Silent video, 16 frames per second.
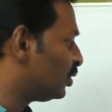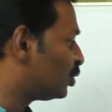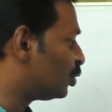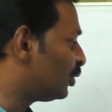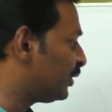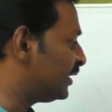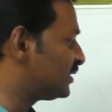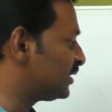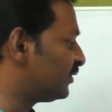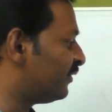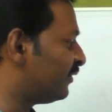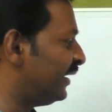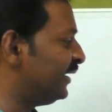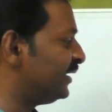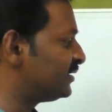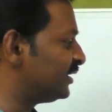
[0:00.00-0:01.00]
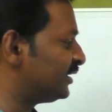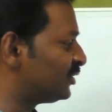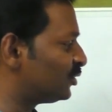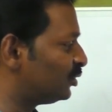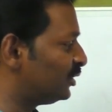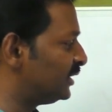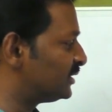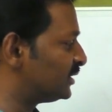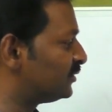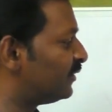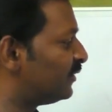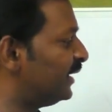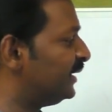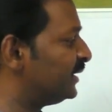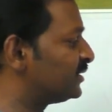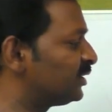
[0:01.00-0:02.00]
two digit one digit two digit
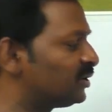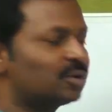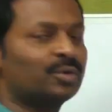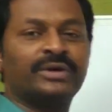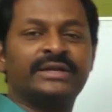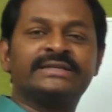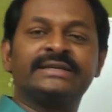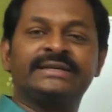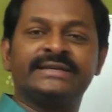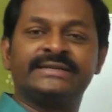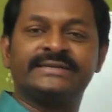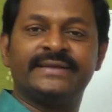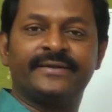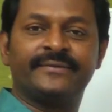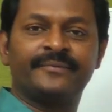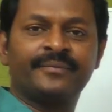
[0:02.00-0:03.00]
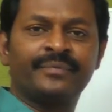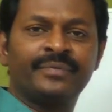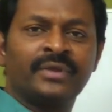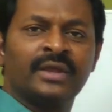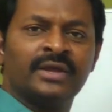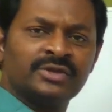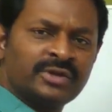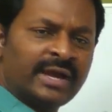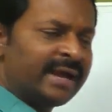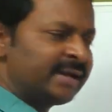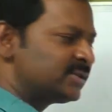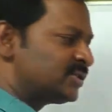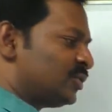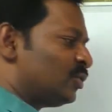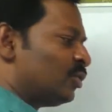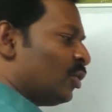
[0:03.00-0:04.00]
one digit two digit is there so
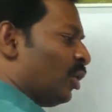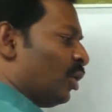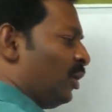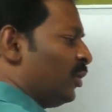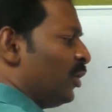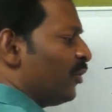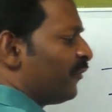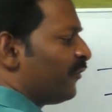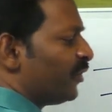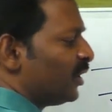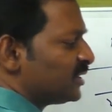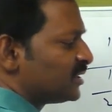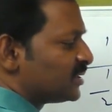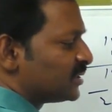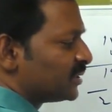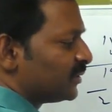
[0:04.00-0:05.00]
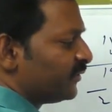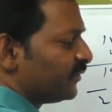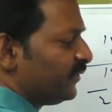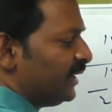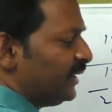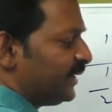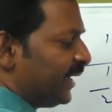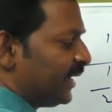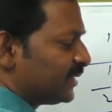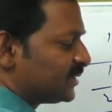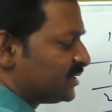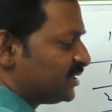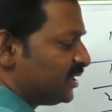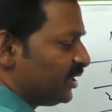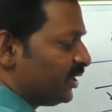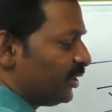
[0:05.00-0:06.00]
as you know first we'll take
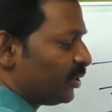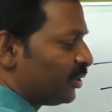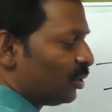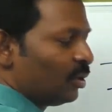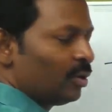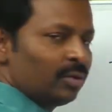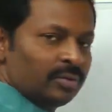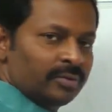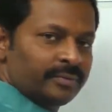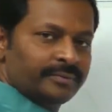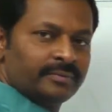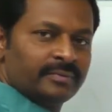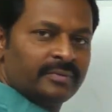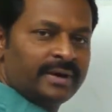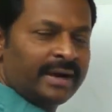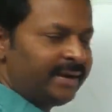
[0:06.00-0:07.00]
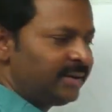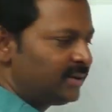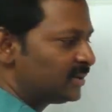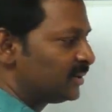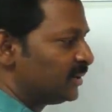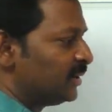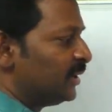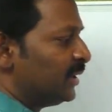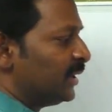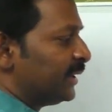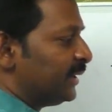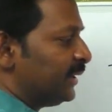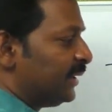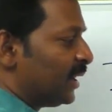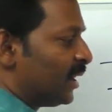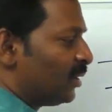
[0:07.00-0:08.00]
0 right
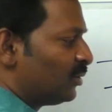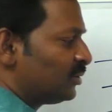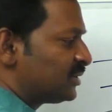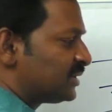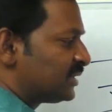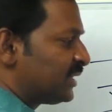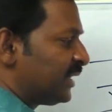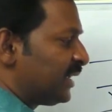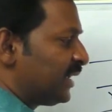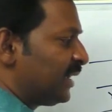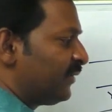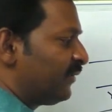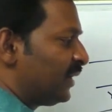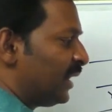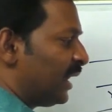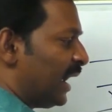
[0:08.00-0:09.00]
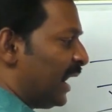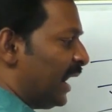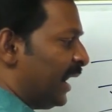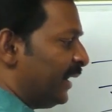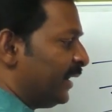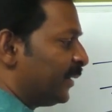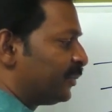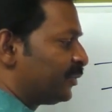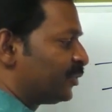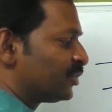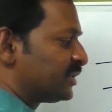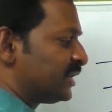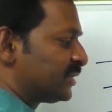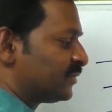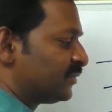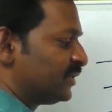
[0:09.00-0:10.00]
now 3 will add up to
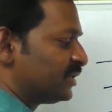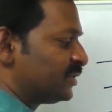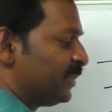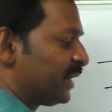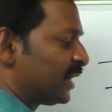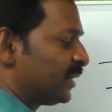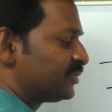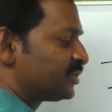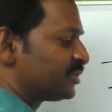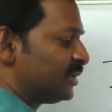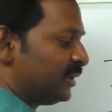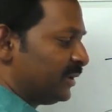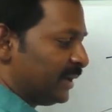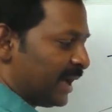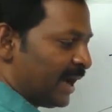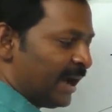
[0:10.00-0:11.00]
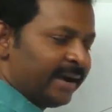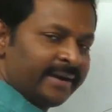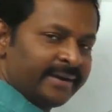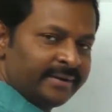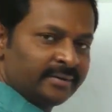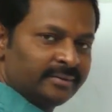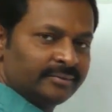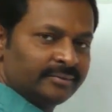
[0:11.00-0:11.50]
6 which becomes 9